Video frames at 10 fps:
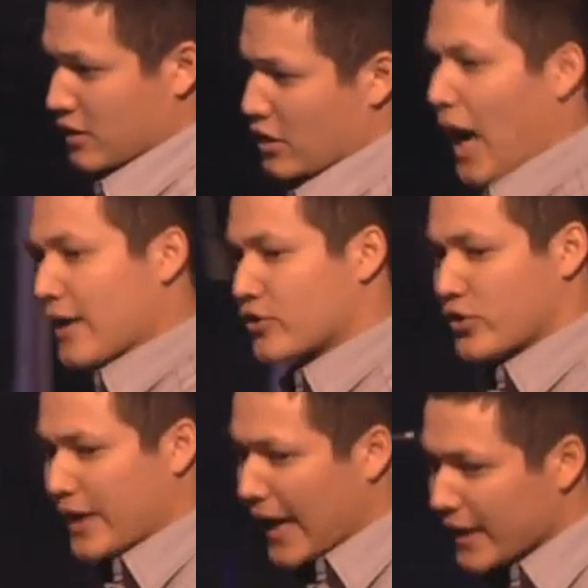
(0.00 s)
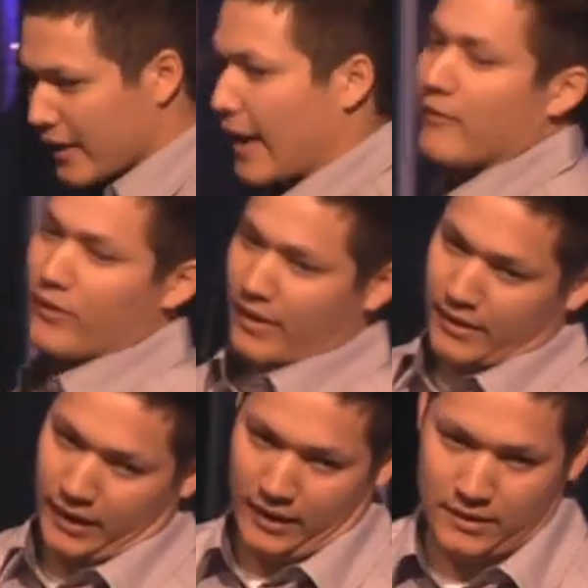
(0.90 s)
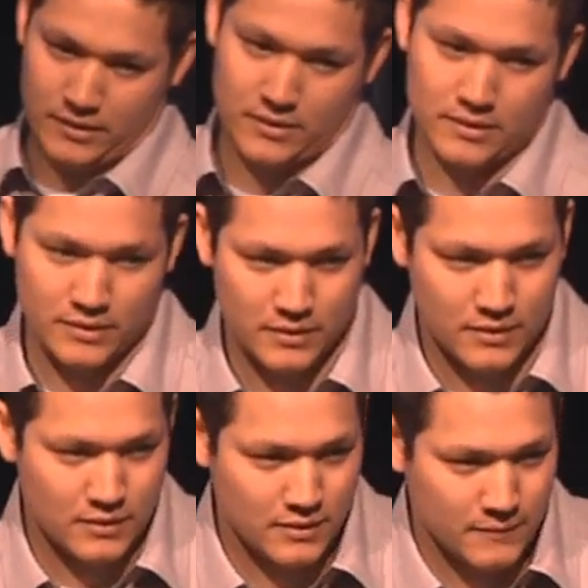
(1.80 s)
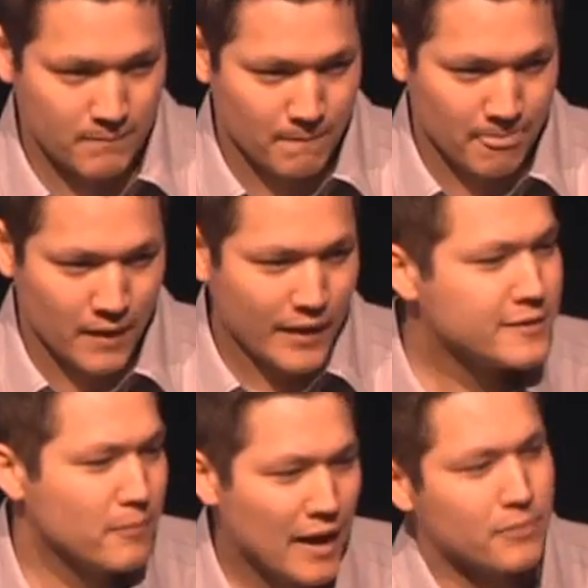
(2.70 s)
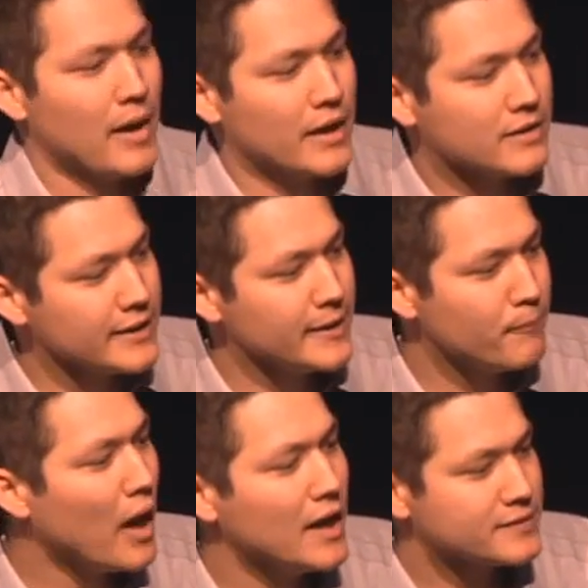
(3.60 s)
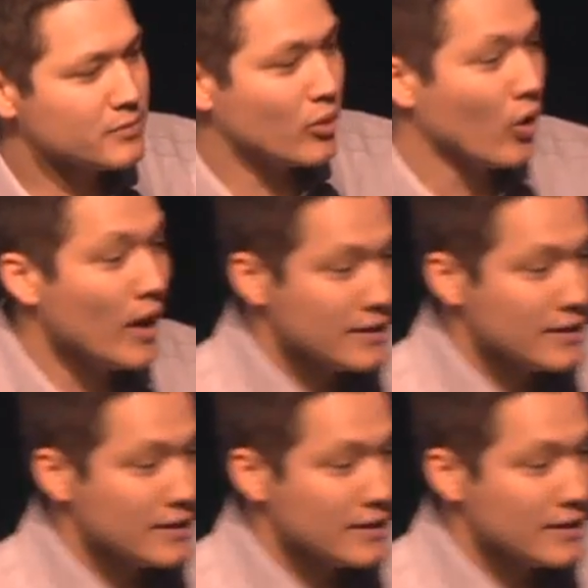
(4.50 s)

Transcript: God created everything. That's mathematically impossible.